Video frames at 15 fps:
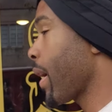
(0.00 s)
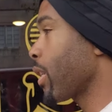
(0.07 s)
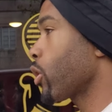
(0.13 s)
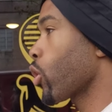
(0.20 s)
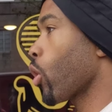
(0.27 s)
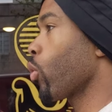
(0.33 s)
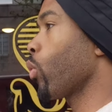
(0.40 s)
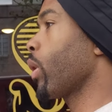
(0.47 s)

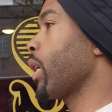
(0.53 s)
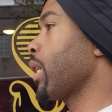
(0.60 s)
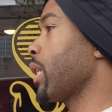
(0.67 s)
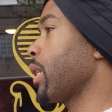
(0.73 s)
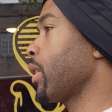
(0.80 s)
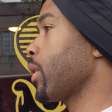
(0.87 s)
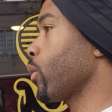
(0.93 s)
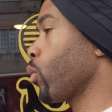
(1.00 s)
based on what it
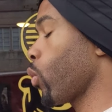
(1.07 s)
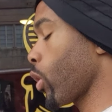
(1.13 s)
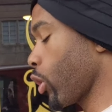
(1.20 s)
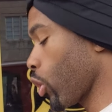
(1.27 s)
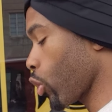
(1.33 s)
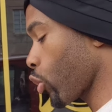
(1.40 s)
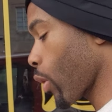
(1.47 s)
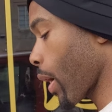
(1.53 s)
is,
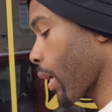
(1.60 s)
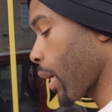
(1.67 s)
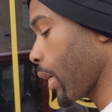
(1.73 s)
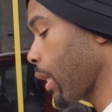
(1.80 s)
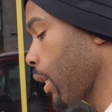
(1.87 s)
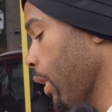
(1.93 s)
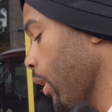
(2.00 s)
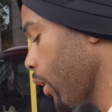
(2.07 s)
what you're trying to
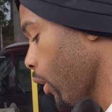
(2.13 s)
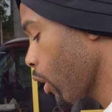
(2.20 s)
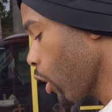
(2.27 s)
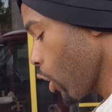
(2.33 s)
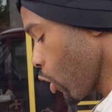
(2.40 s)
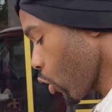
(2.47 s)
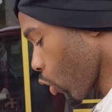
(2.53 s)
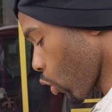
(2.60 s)
heal,
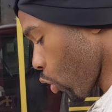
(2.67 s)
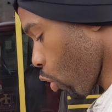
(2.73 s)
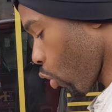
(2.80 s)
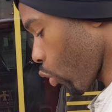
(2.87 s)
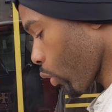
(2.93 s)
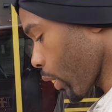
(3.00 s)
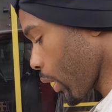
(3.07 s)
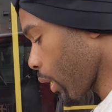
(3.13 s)
you can
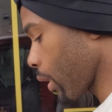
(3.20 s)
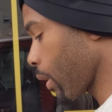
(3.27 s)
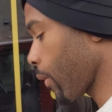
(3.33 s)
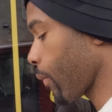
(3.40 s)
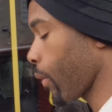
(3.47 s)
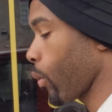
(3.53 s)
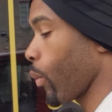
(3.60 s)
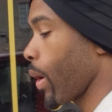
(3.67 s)
hold it in
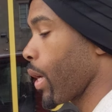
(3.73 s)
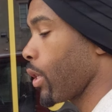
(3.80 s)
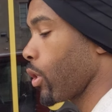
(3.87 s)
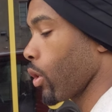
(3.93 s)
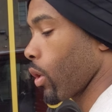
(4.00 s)
different ways.